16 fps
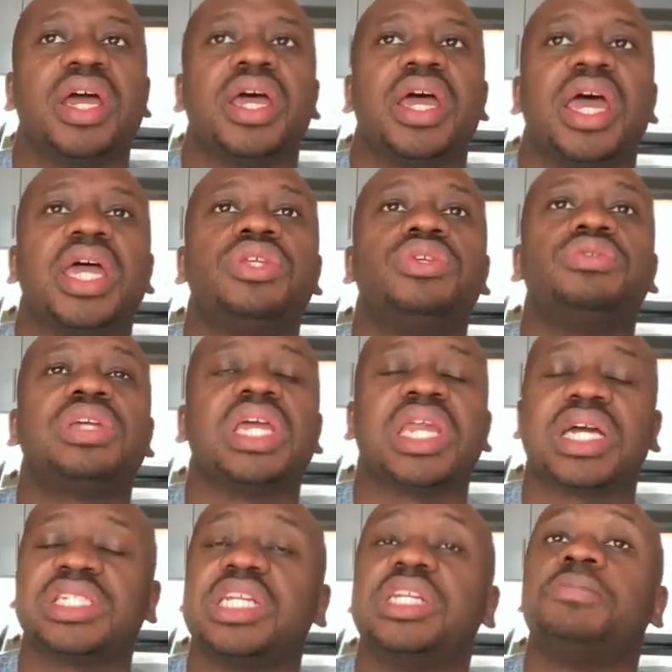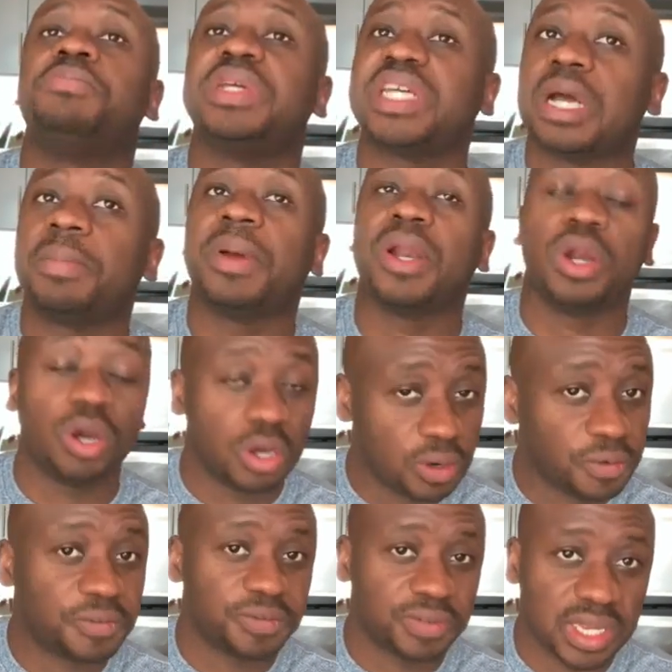And you can actually pick up a lot
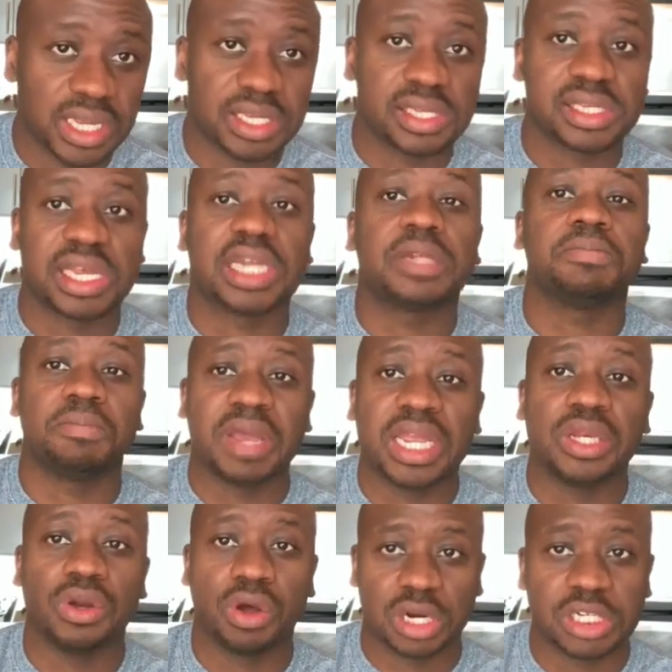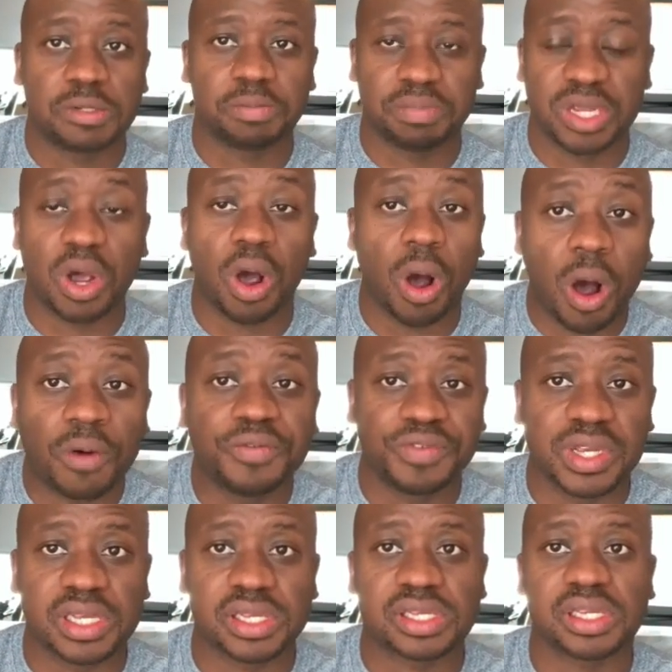of things that may not be
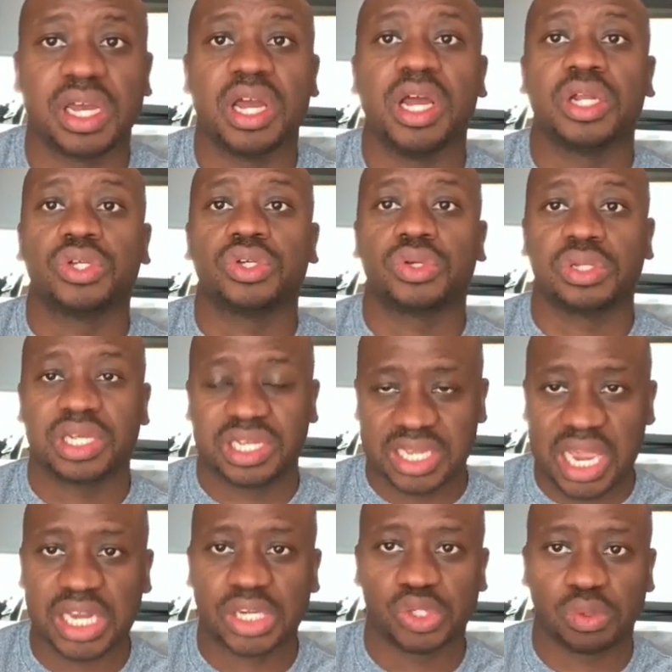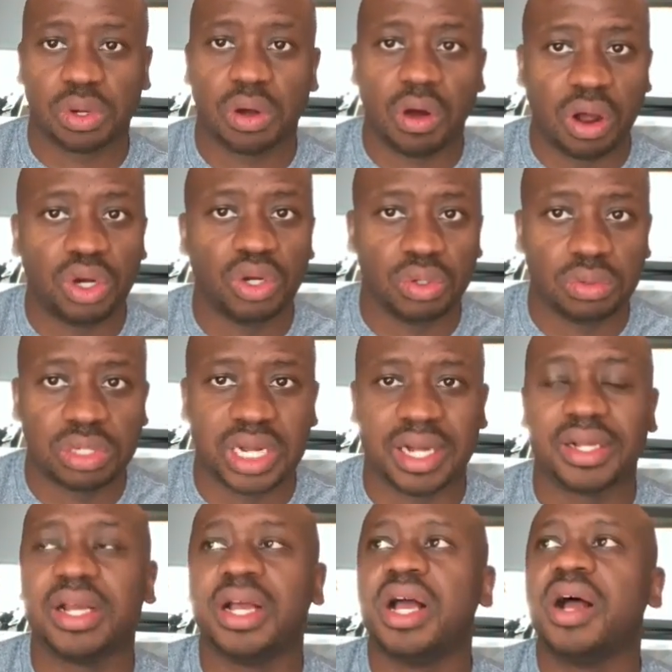obvious to the casual
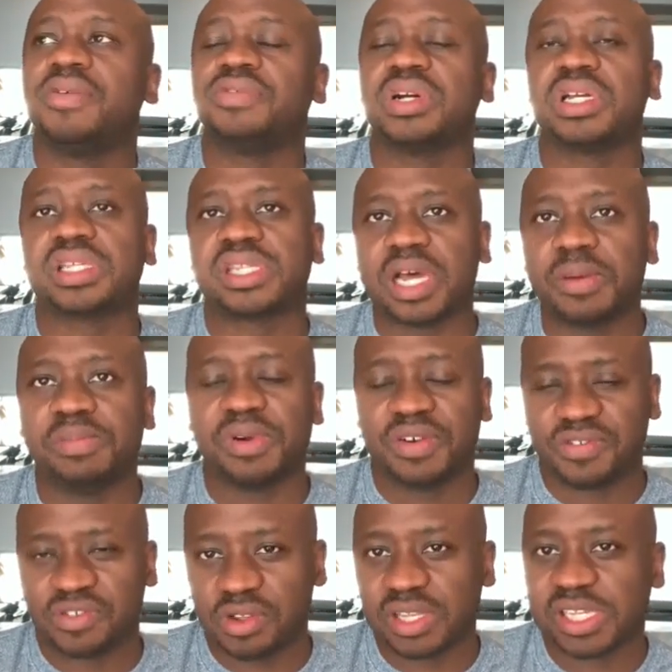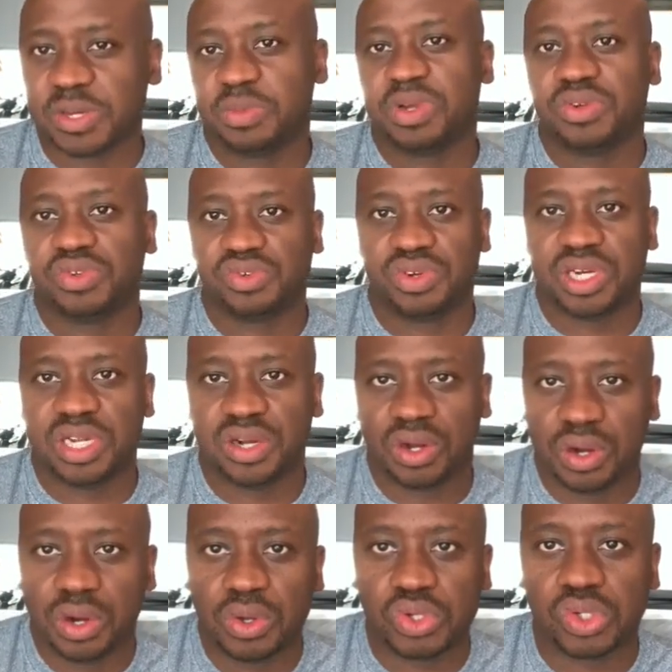onlooker. For example, I've got someone who's really
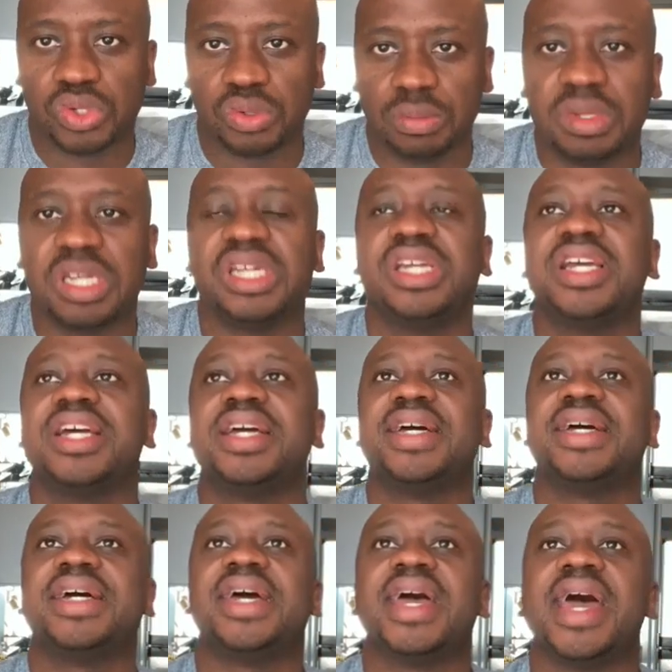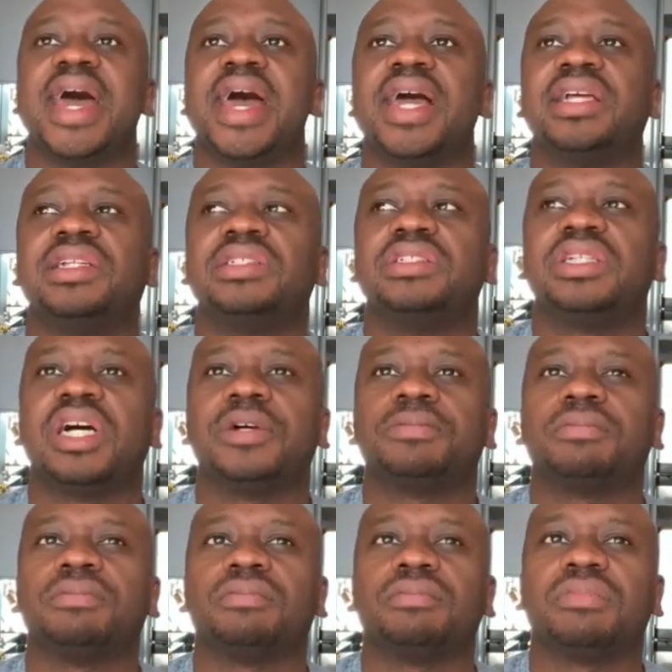close to me,
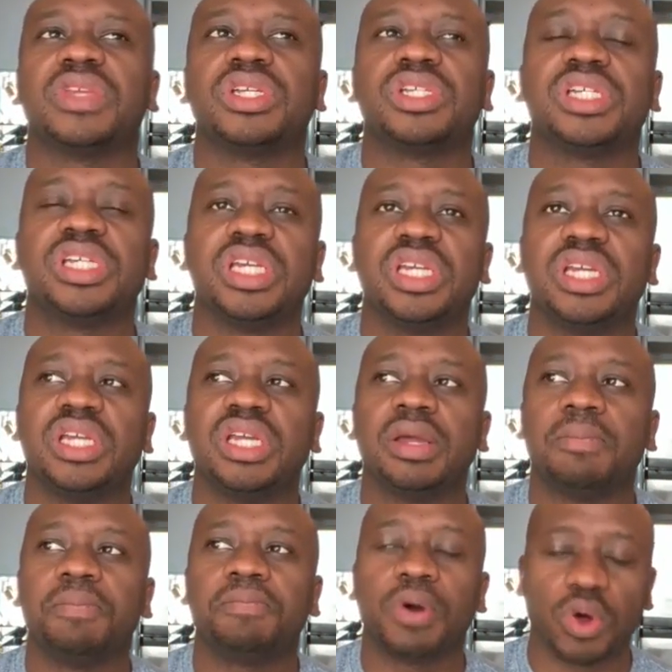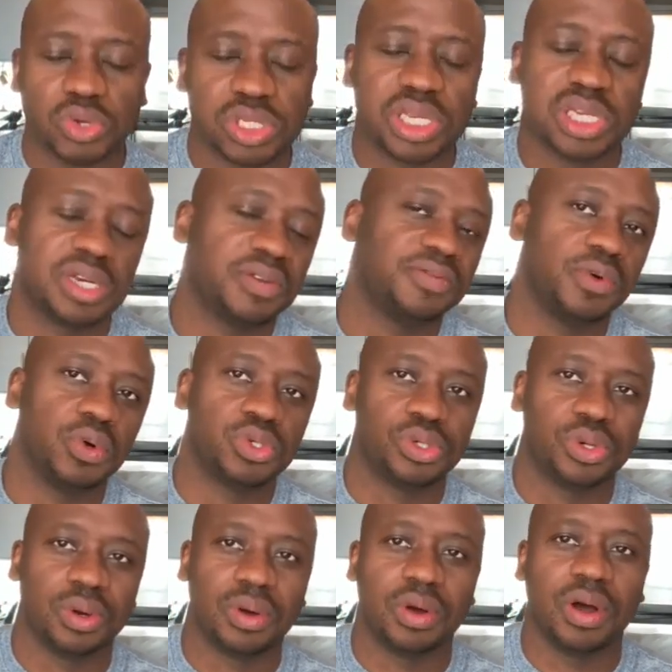and she posted a
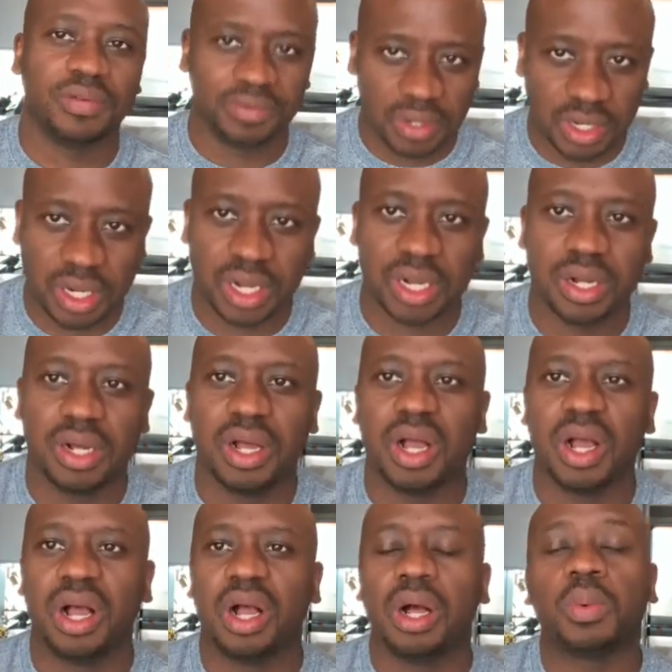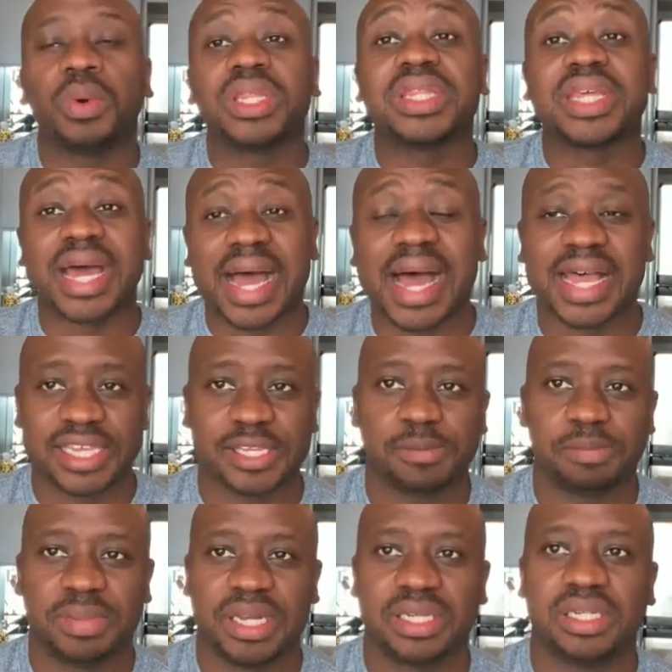photo of her with her
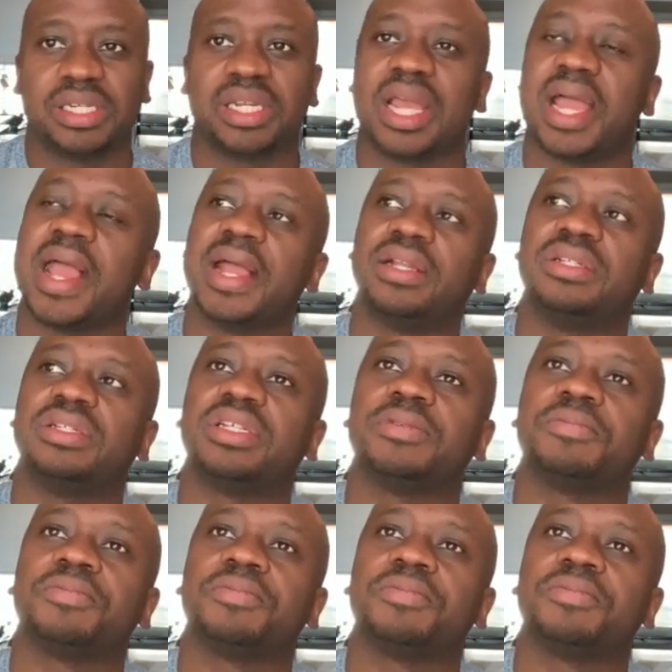husband, and